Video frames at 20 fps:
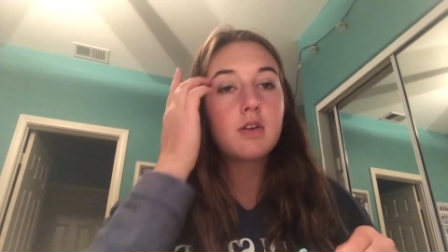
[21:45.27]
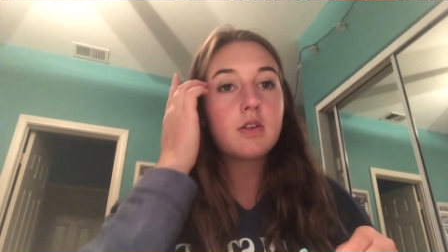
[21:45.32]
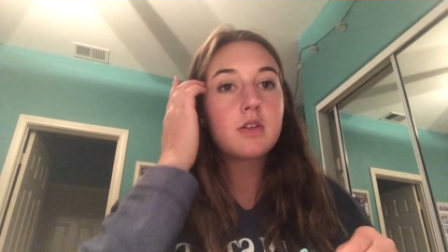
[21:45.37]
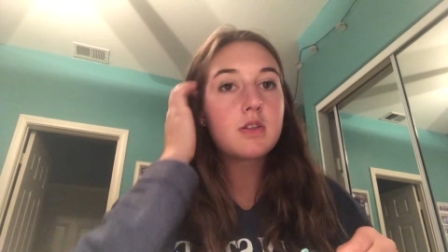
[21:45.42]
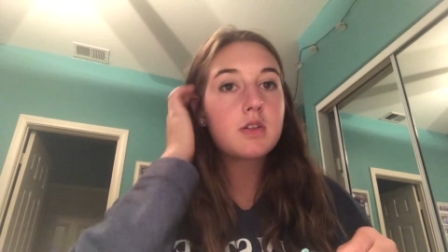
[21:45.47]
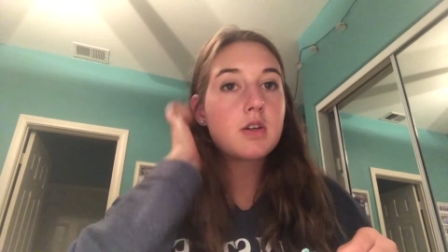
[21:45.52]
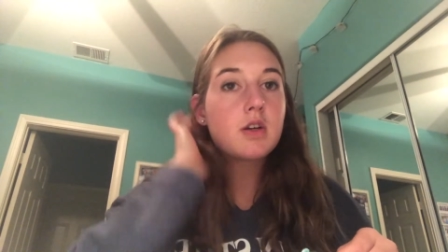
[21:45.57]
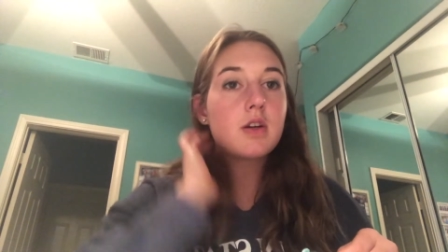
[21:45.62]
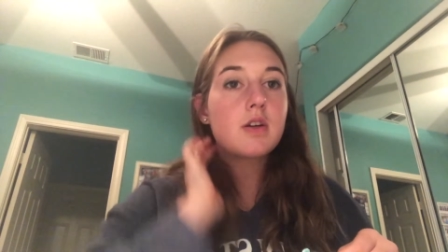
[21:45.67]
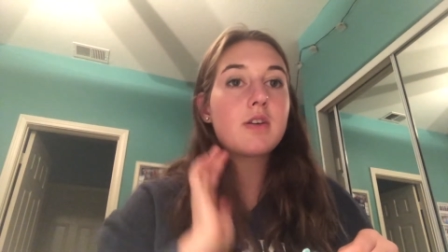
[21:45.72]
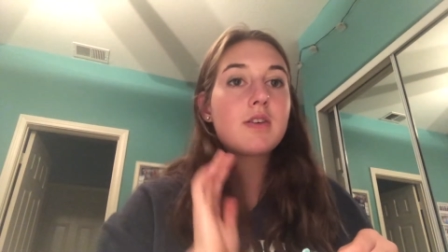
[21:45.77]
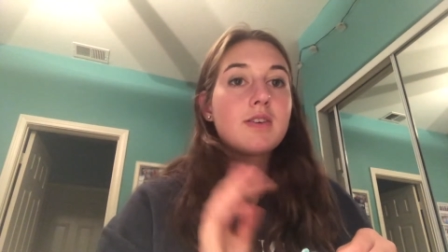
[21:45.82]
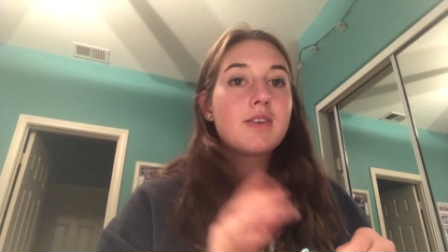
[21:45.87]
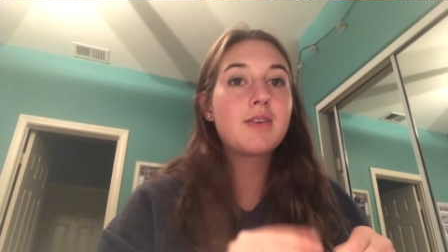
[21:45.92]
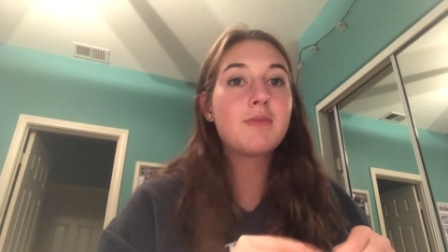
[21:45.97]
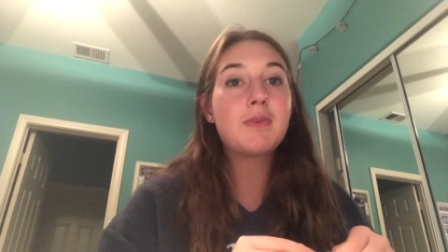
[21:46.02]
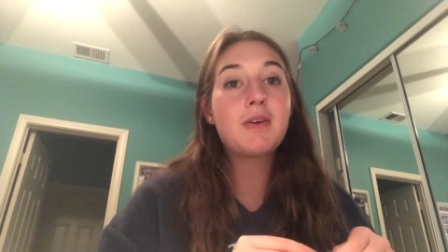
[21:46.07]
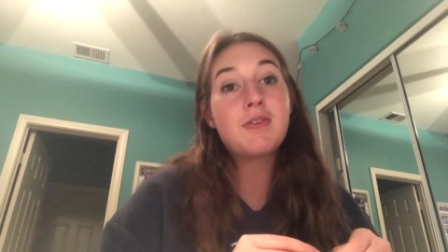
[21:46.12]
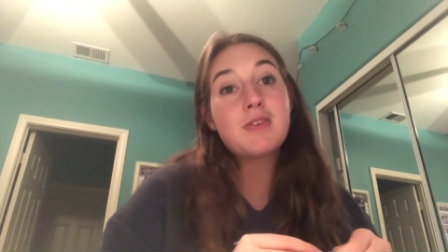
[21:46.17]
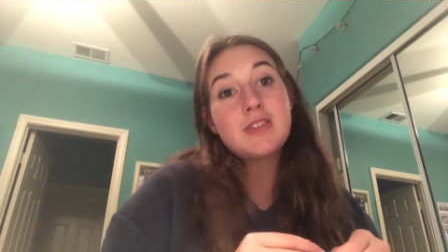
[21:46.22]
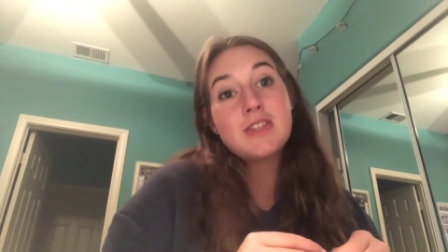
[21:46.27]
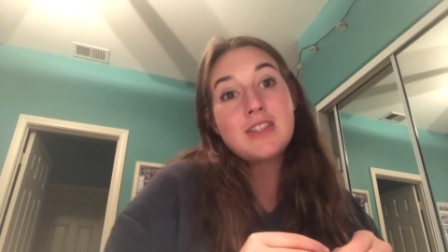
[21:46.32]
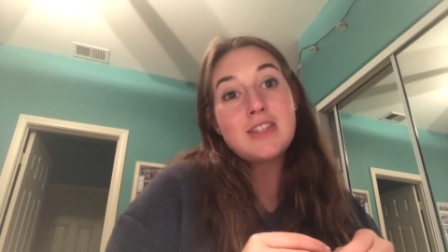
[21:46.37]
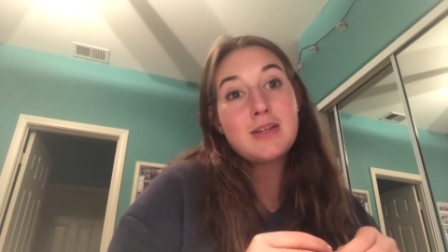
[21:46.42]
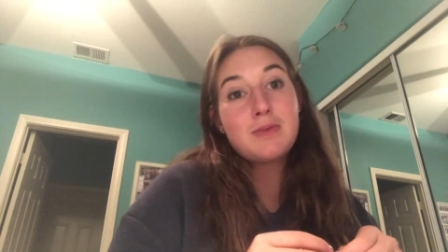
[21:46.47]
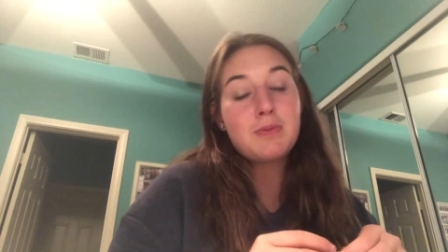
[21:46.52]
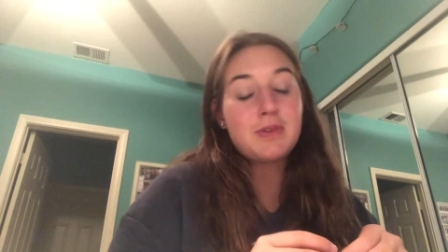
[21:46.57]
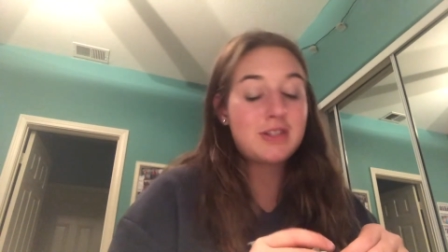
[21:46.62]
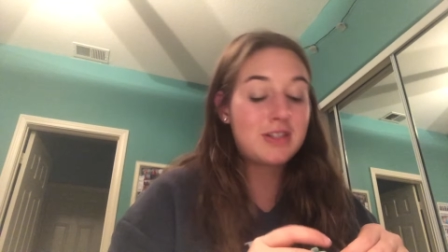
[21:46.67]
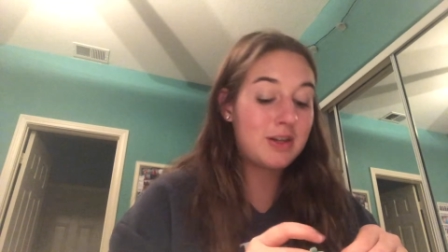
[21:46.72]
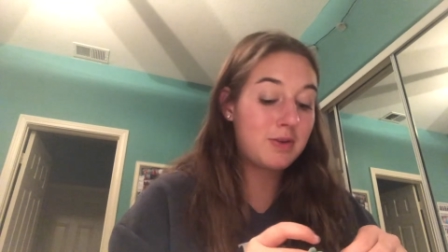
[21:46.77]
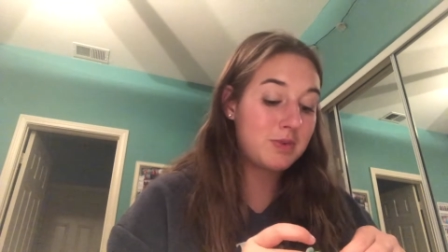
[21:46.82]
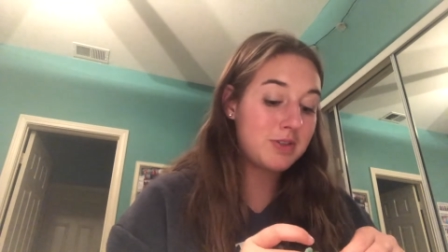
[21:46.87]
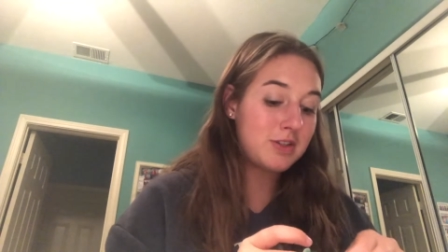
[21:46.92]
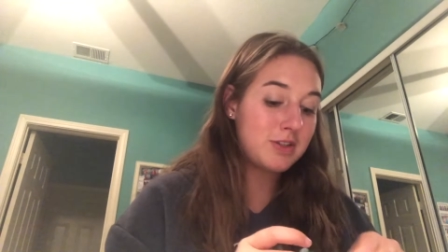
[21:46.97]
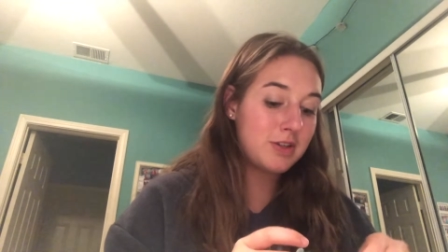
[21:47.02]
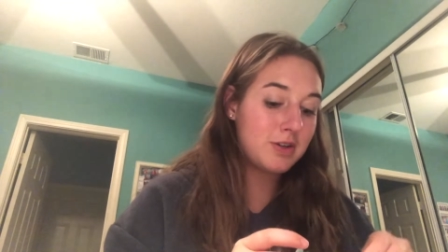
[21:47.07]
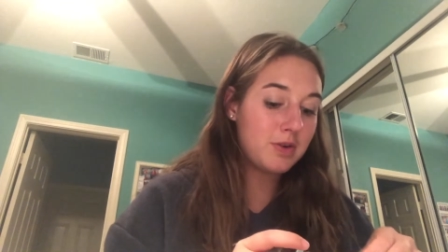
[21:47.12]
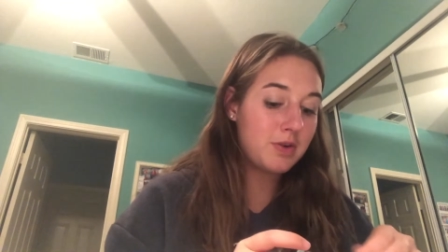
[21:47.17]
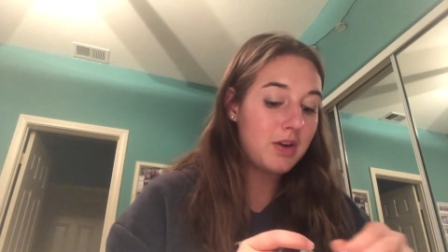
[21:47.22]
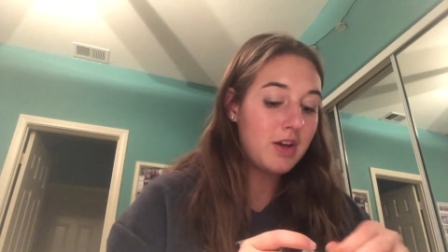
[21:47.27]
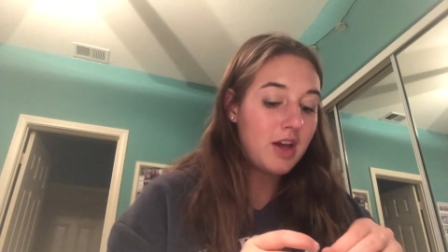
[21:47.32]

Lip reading: Sorry, my phone's at 10%. What's new?